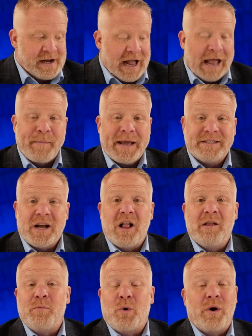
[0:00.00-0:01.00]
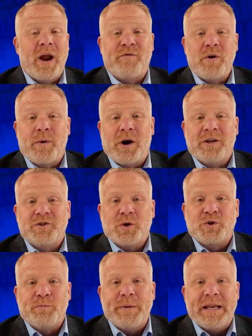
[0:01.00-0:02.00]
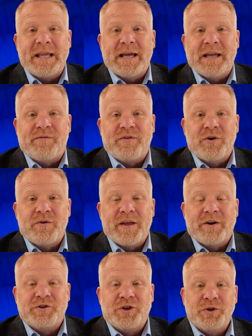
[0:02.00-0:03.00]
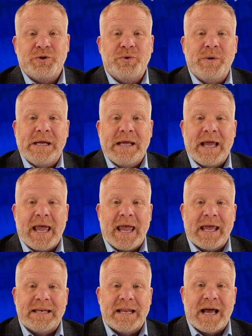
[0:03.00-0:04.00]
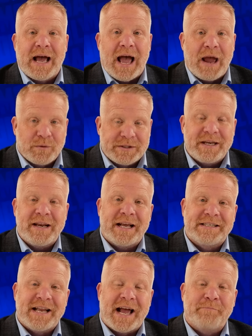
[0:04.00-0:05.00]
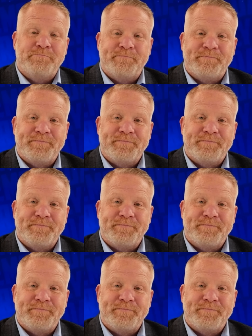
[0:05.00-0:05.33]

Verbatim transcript: I'm at Dollamore everywhere on social media if you're there too. And uh, I will see you next time.